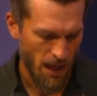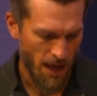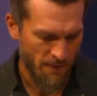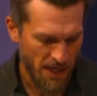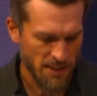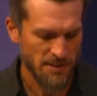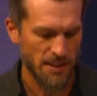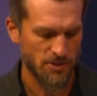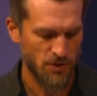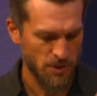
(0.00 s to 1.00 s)
And then he
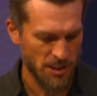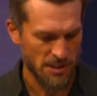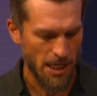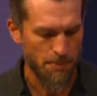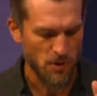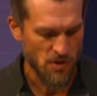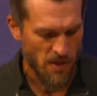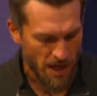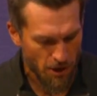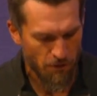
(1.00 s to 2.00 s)
says to his disciples,
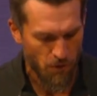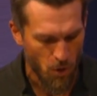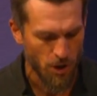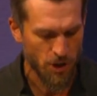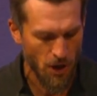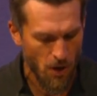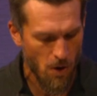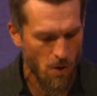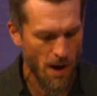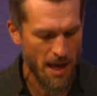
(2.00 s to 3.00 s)
therefore,
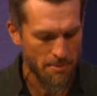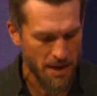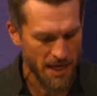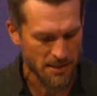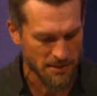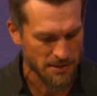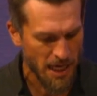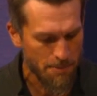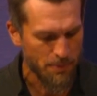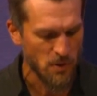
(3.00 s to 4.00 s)
go and make
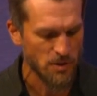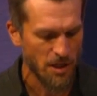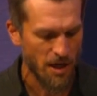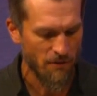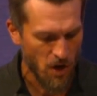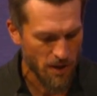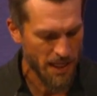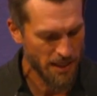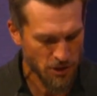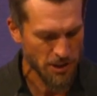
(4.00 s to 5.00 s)
disciples of all
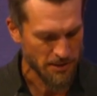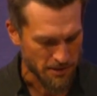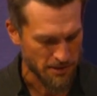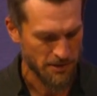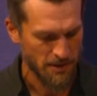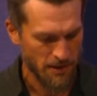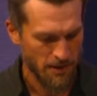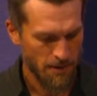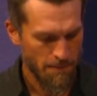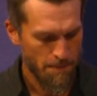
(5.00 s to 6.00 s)
nations.
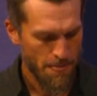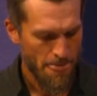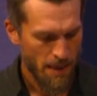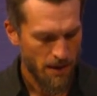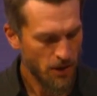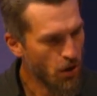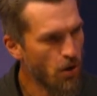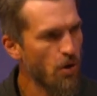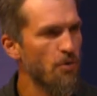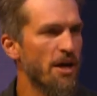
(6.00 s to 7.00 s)

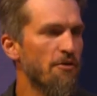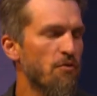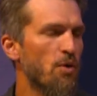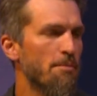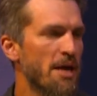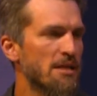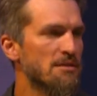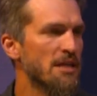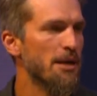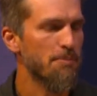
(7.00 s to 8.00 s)
Go, therefore, and make
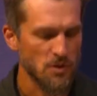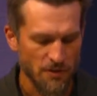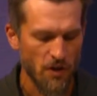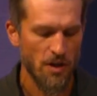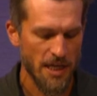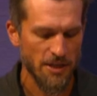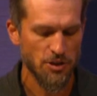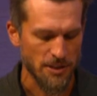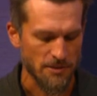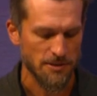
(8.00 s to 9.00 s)
disciples of all
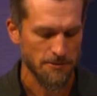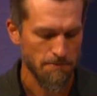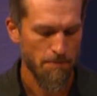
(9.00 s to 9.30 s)
nations.